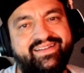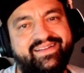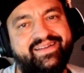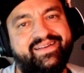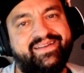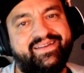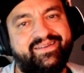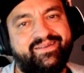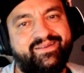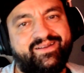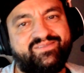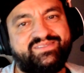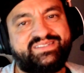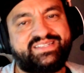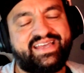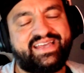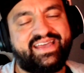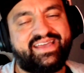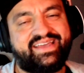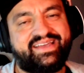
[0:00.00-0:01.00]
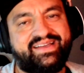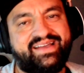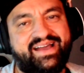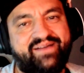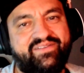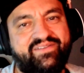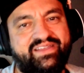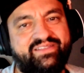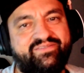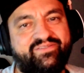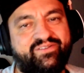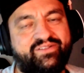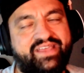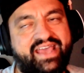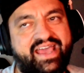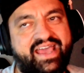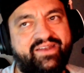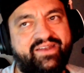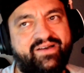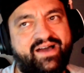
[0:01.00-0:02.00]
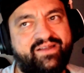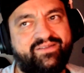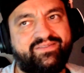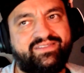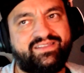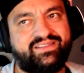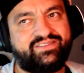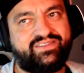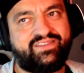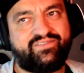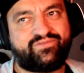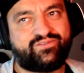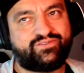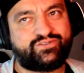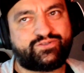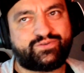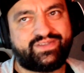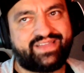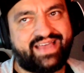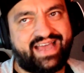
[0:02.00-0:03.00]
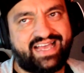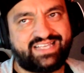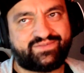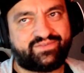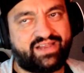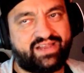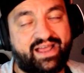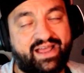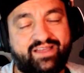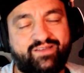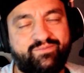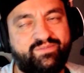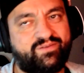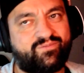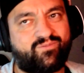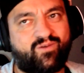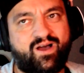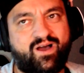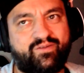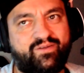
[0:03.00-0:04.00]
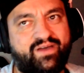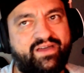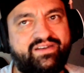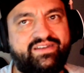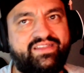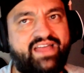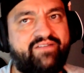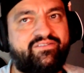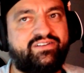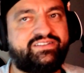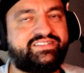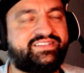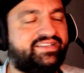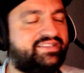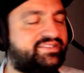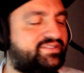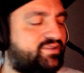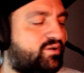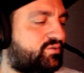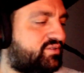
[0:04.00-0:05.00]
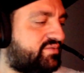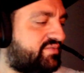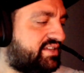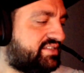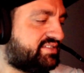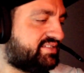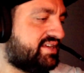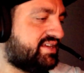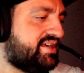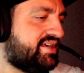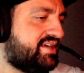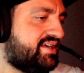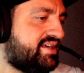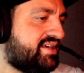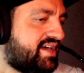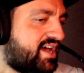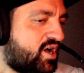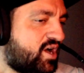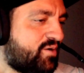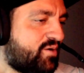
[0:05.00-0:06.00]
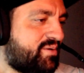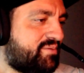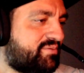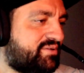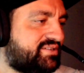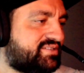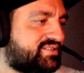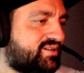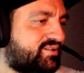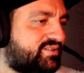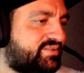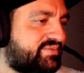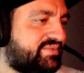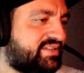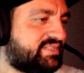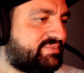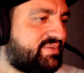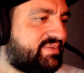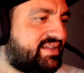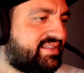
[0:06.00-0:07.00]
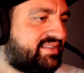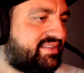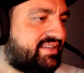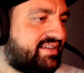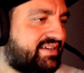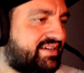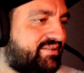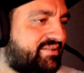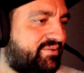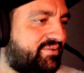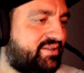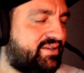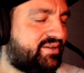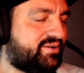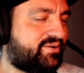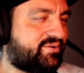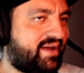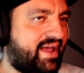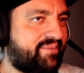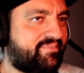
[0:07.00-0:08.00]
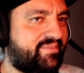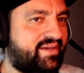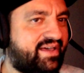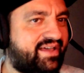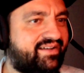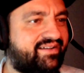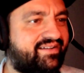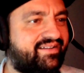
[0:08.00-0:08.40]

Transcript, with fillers: You know what I'm saying? I mean, Volcano. I don't think the D4 druid has Volcano. I could be wrong. I don't. I've never seen his ultimates. I remember his ultimates, but uh, holy crap, man!